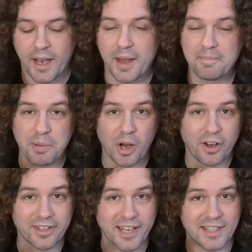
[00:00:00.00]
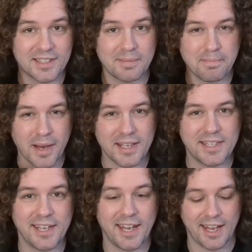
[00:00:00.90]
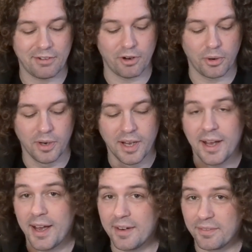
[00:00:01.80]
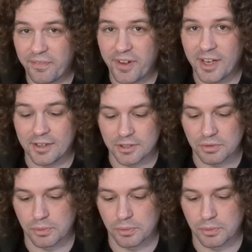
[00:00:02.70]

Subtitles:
And Bard gains the Mighty Hero and Fearless